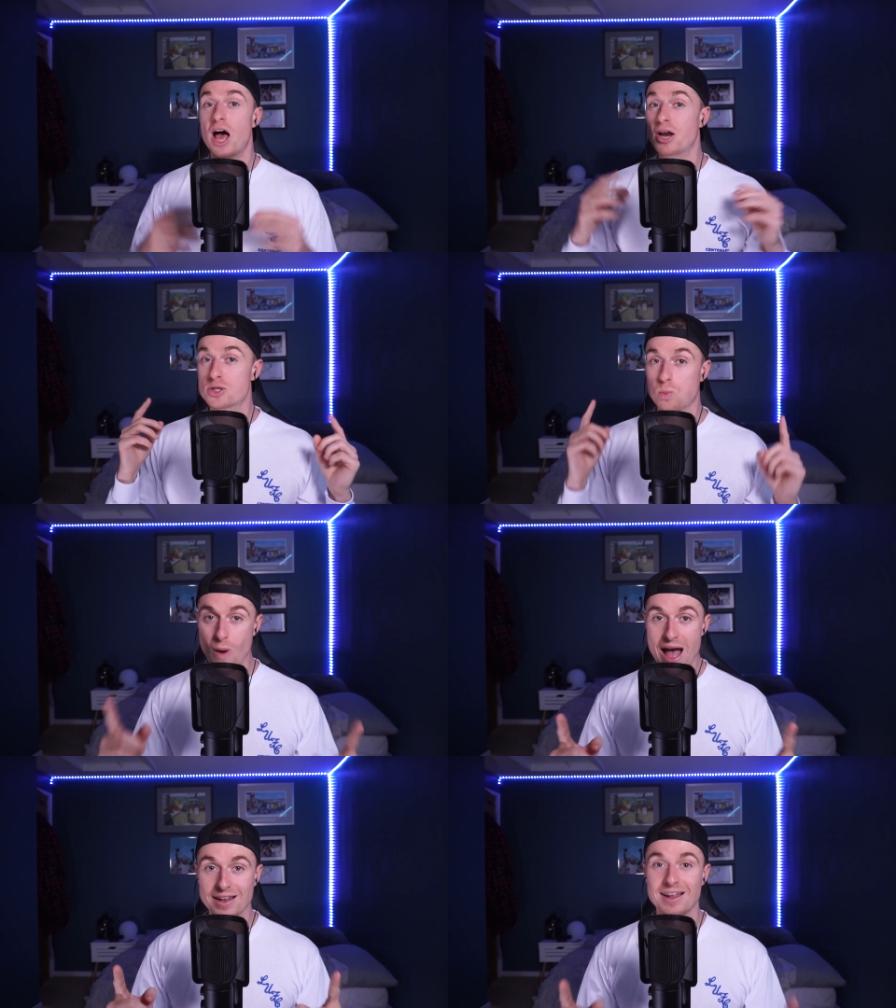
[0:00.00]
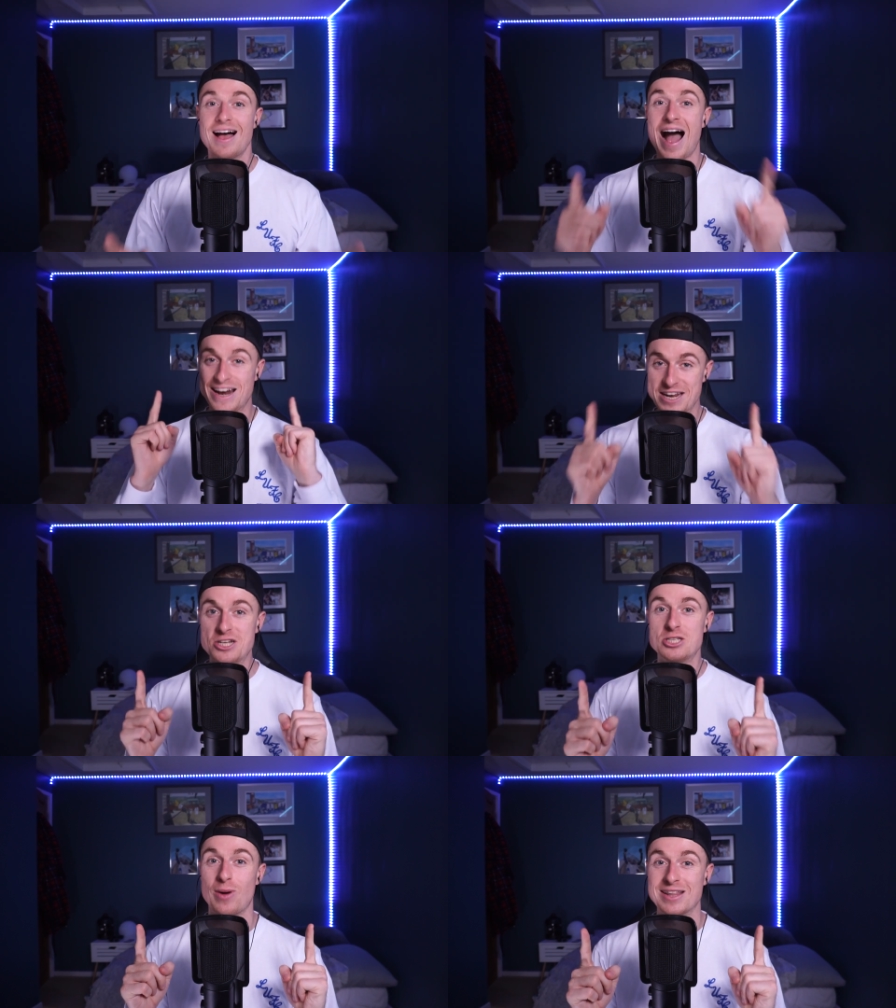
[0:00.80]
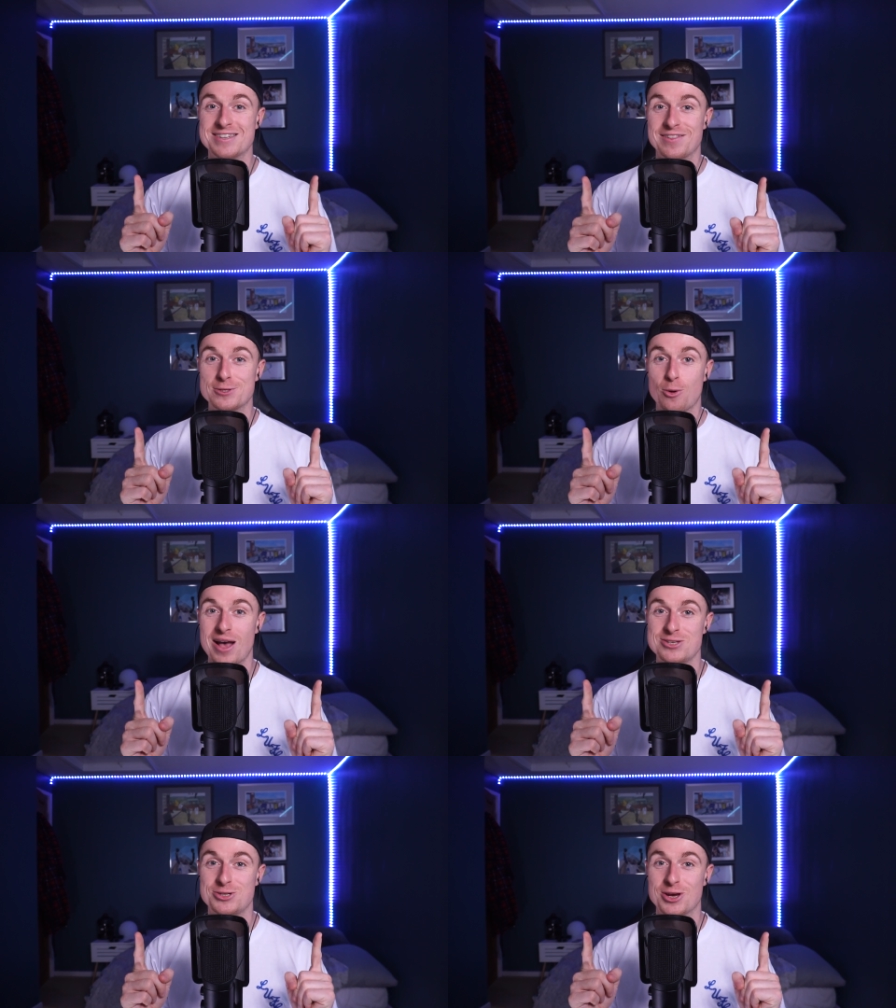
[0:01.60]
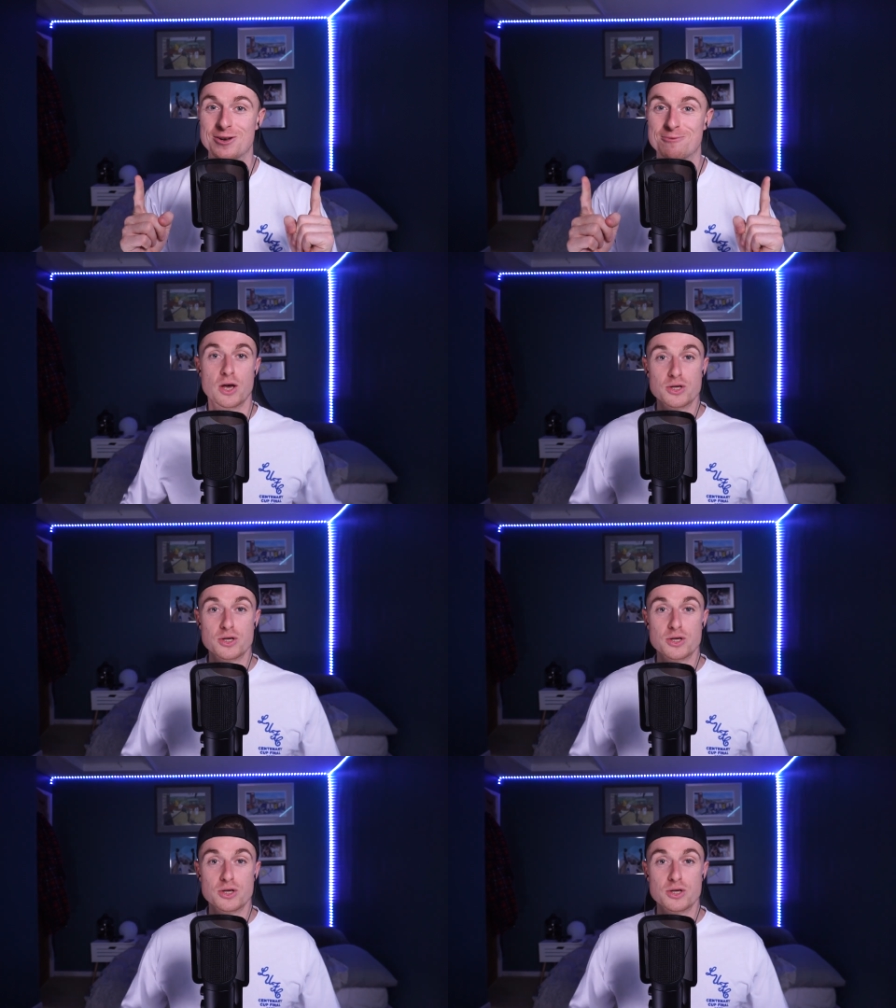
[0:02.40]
And as well, I need you to answer this question.